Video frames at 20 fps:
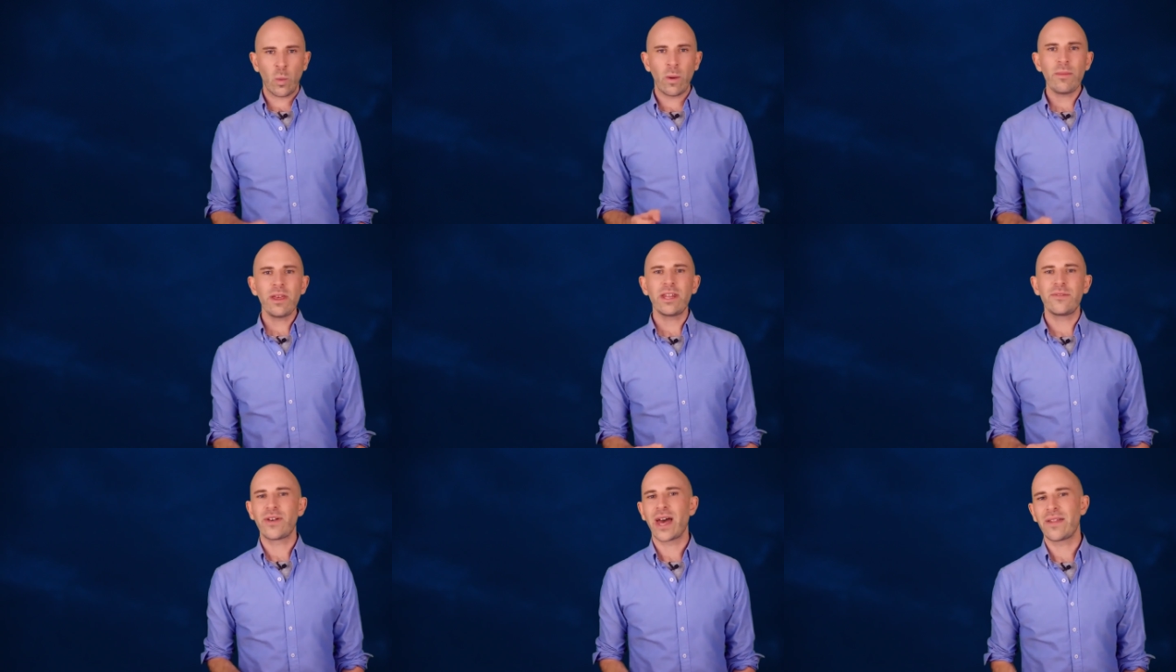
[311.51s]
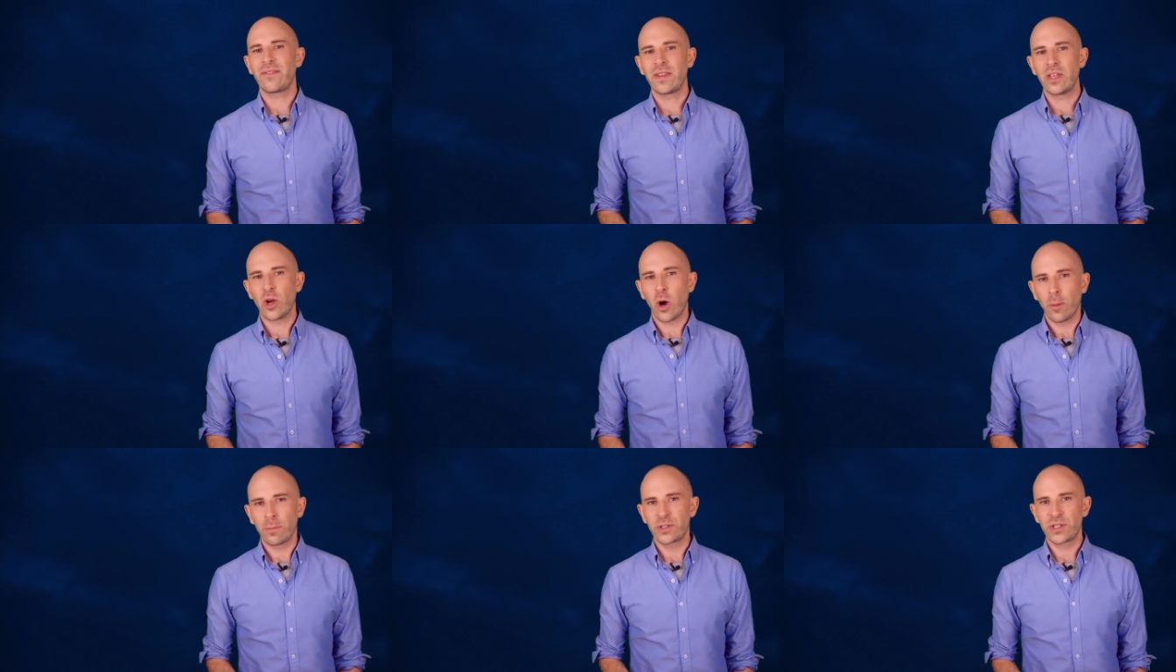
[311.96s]
Women have had
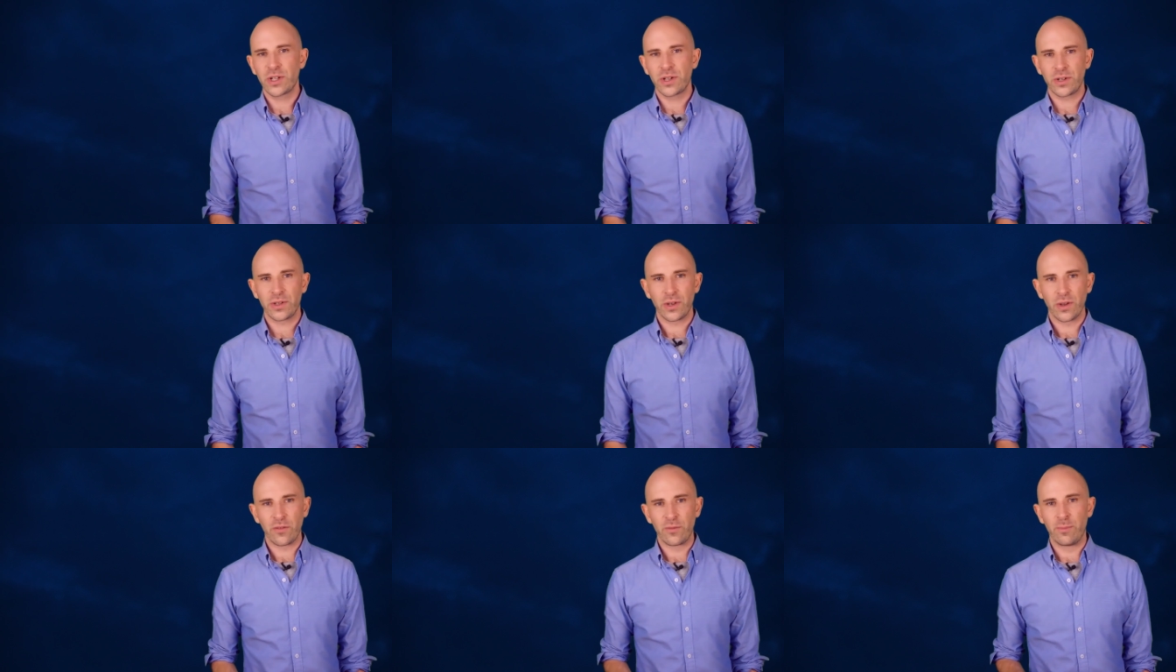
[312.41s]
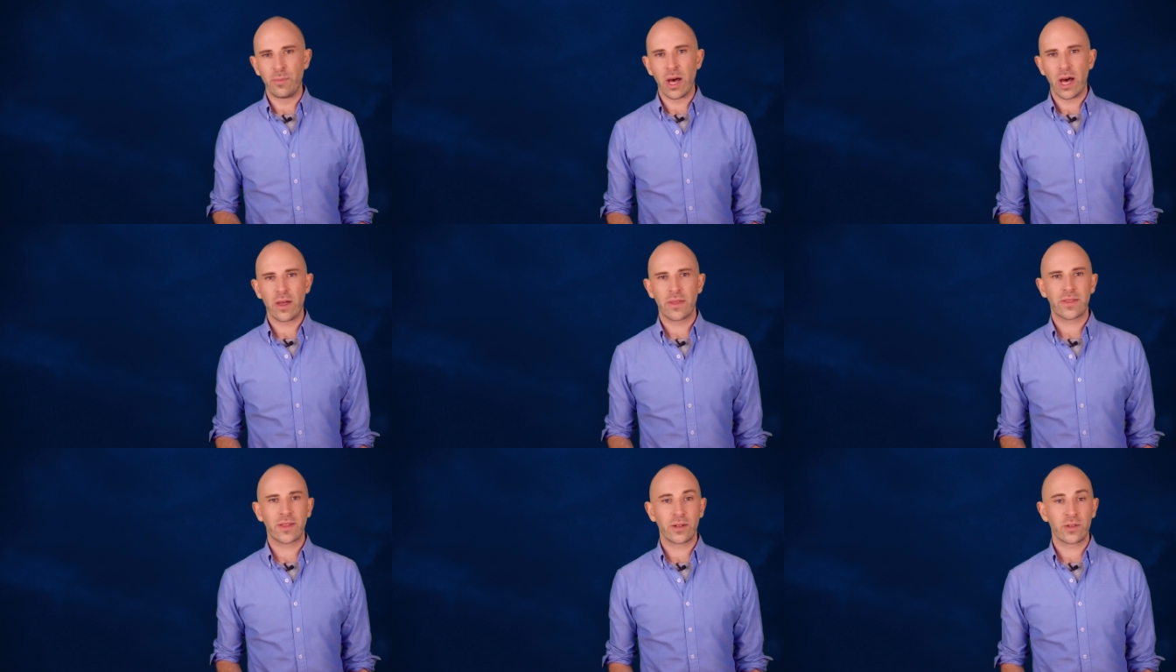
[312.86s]
the option of
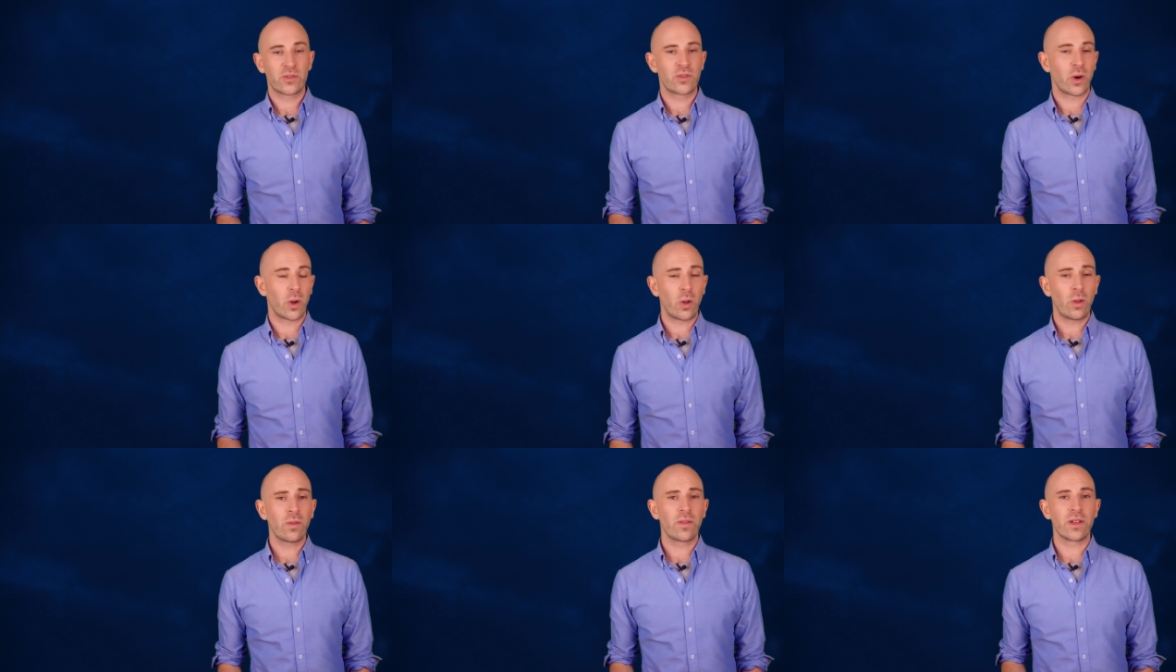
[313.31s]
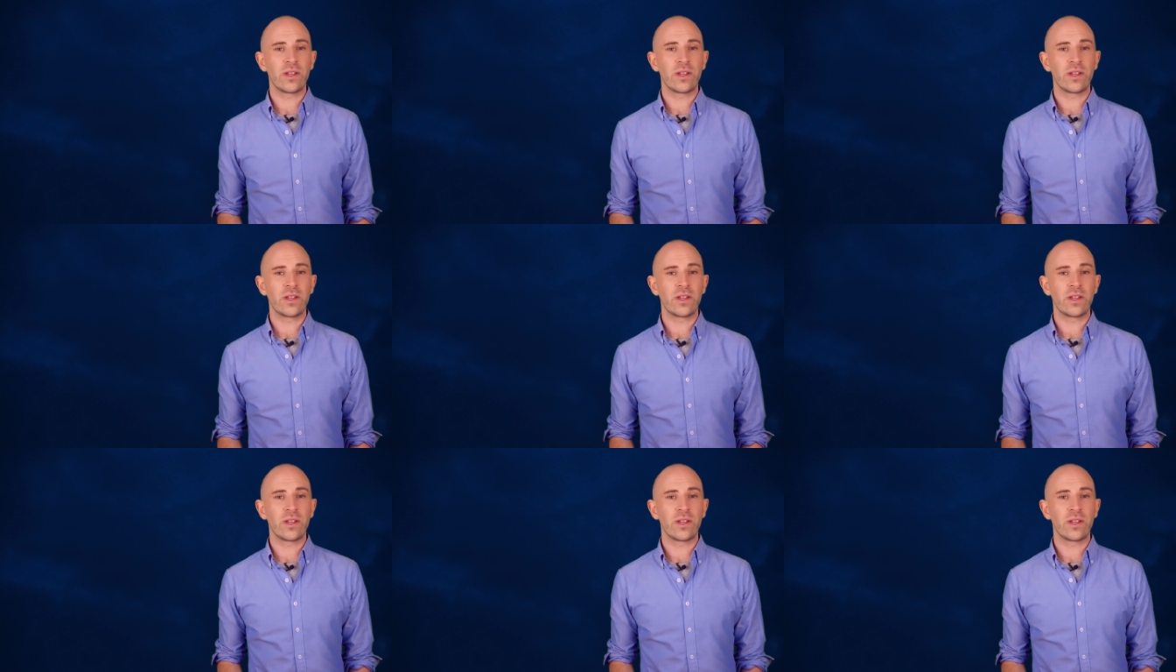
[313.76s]
birth control